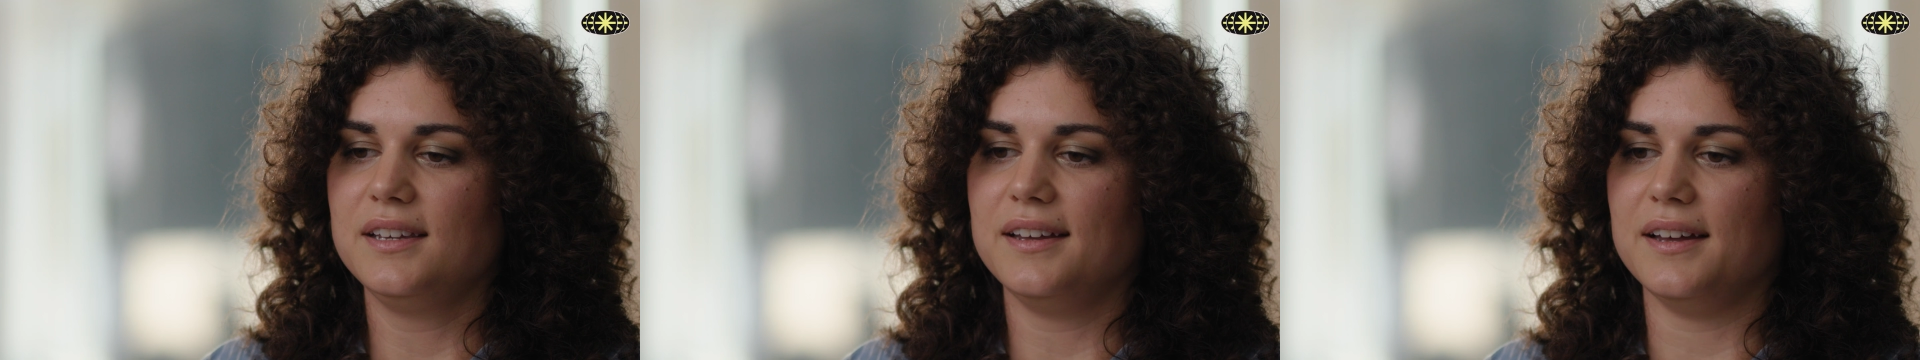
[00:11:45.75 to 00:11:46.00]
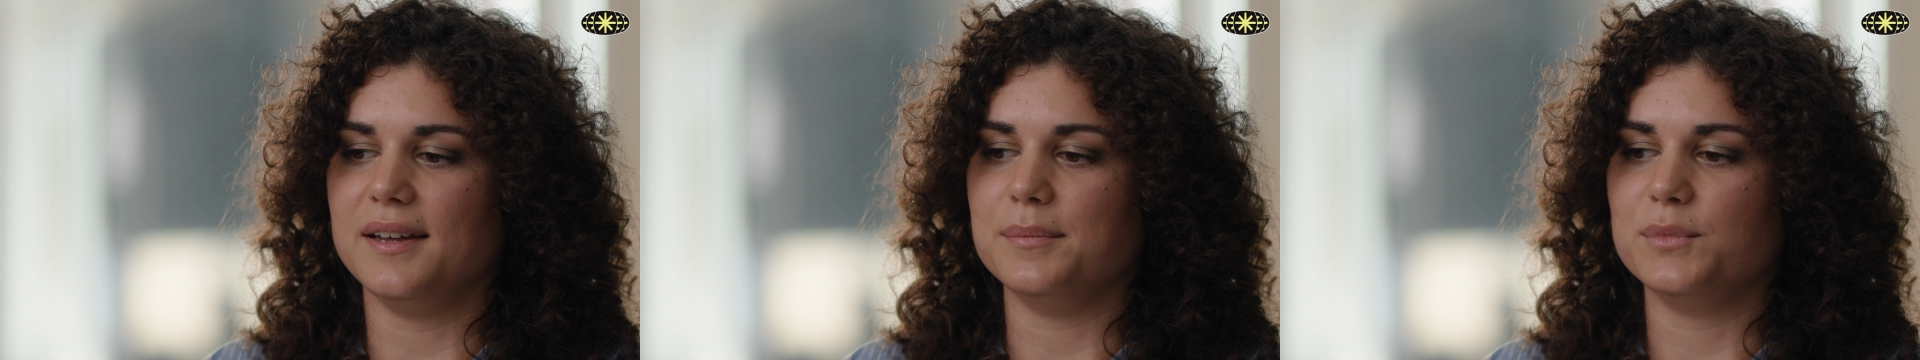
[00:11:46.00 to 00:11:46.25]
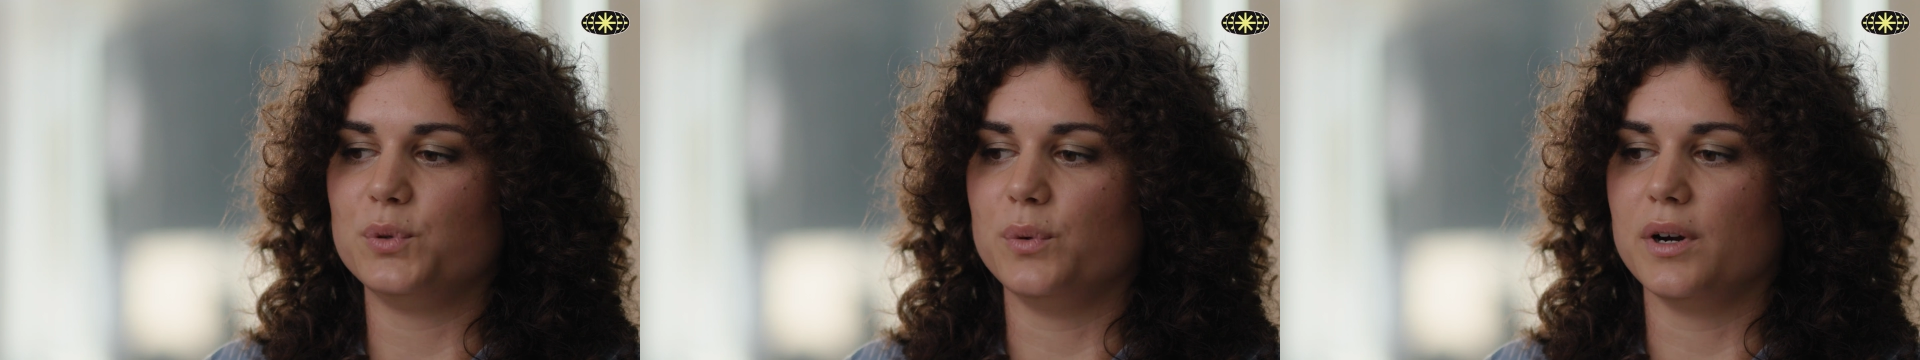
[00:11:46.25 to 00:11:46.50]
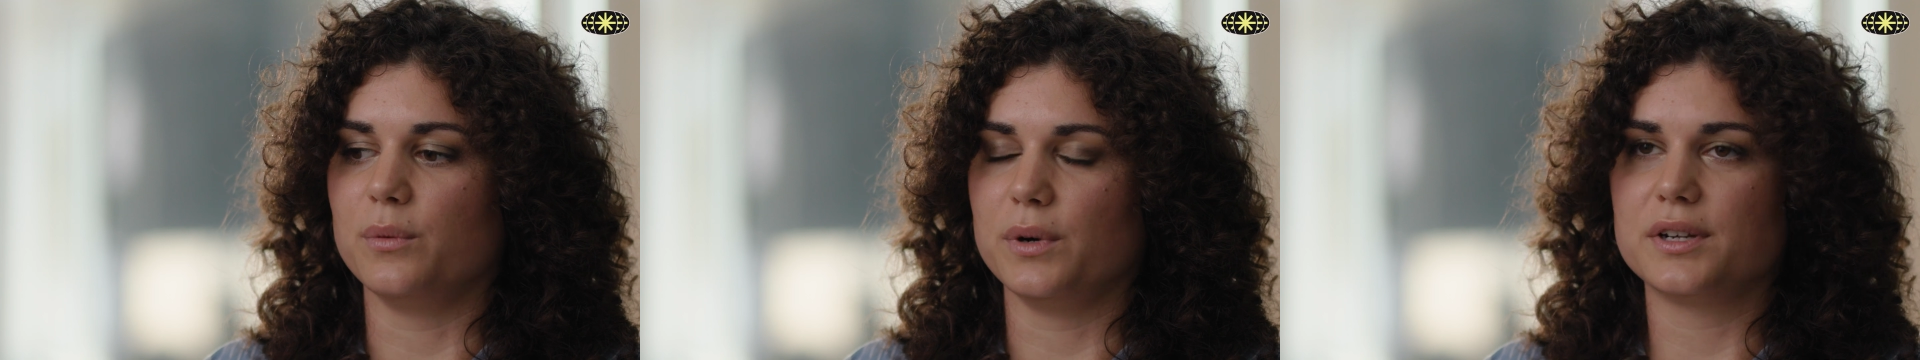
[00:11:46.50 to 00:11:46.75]
who
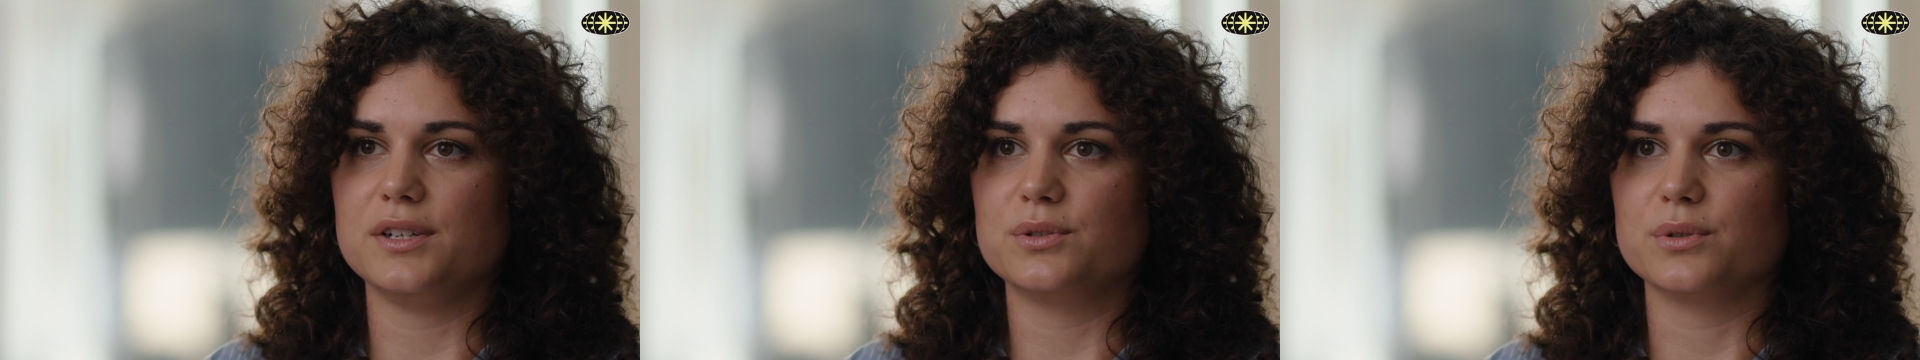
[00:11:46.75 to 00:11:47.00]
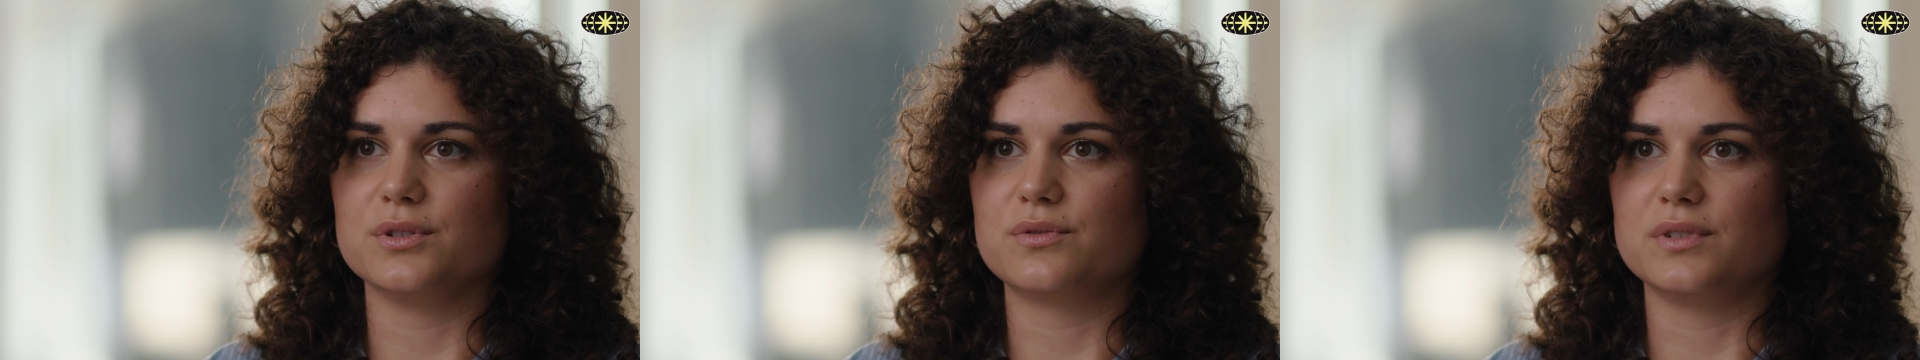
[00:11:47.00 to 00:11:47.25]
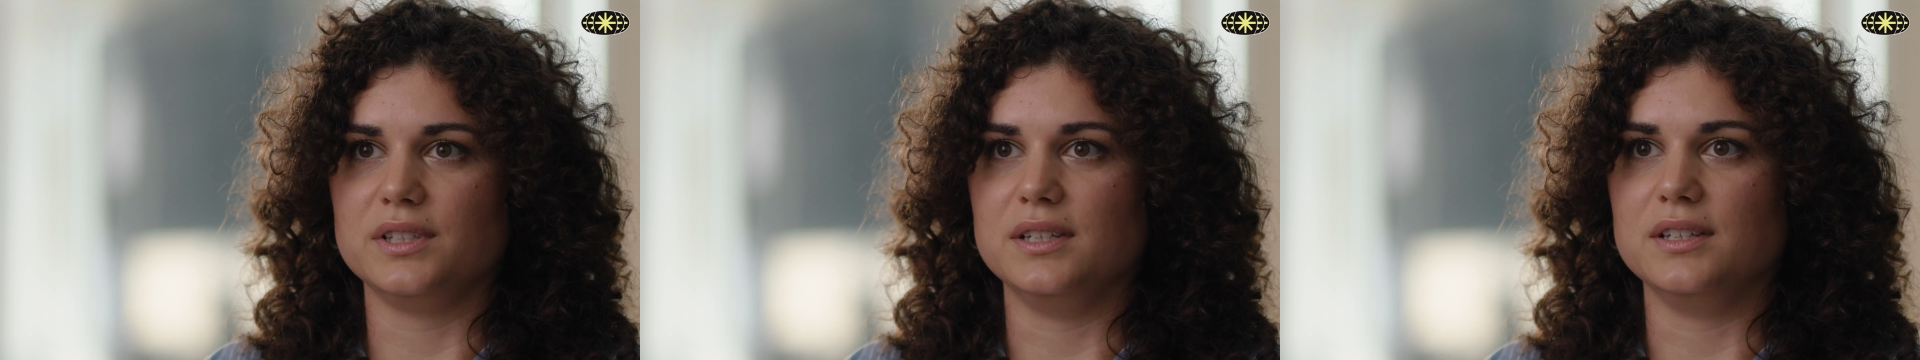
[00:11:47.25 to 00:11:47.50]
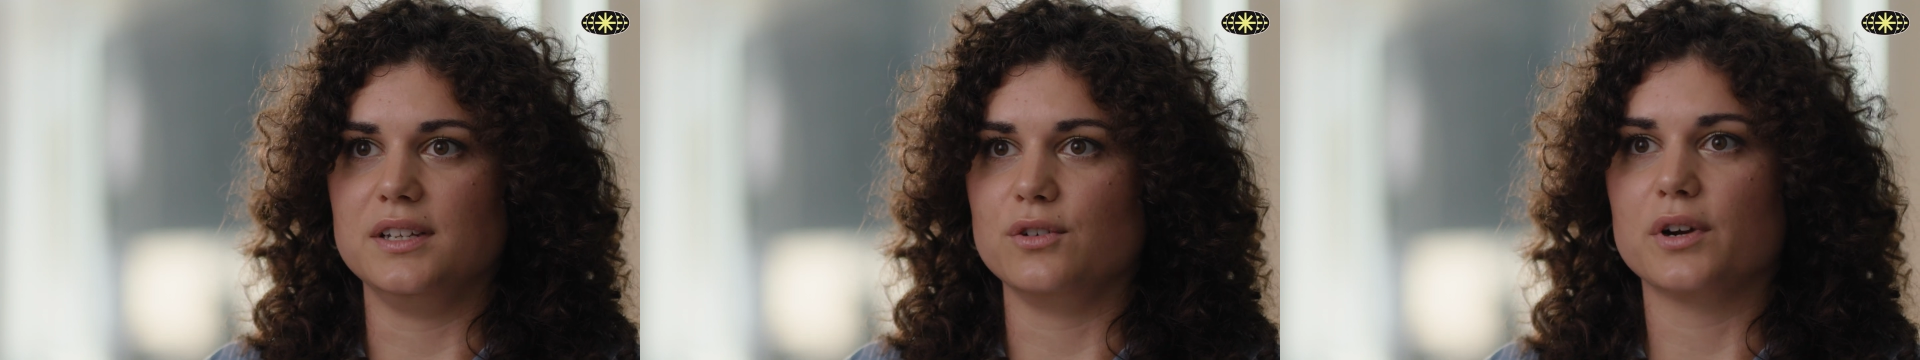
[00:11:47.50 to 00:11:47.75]
are working towards
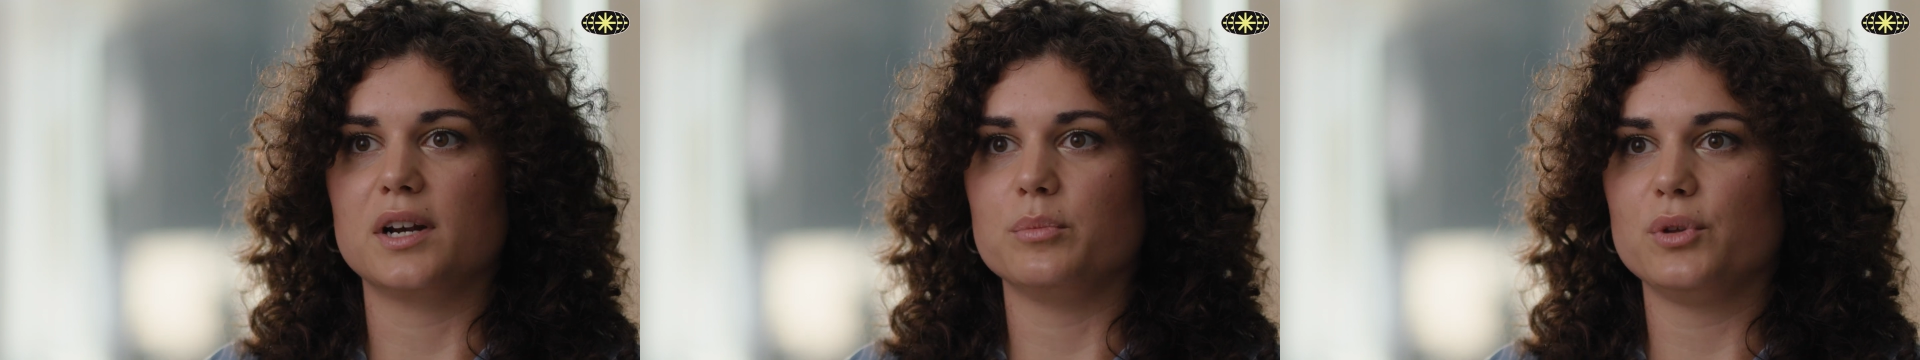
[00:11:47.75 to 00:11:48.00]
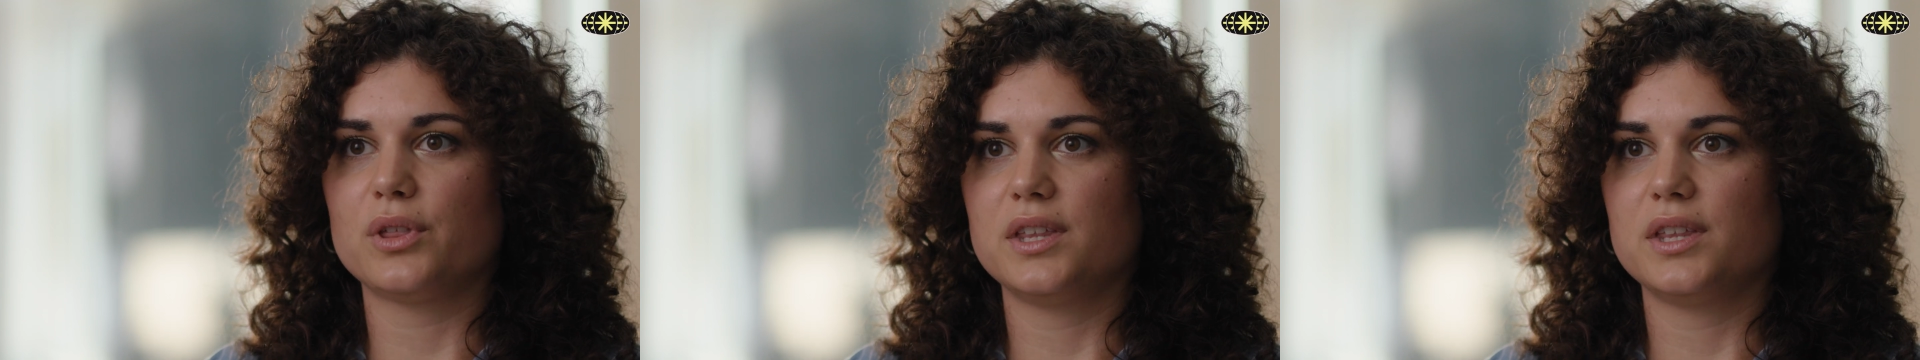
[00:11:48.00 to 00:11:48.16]
really incredible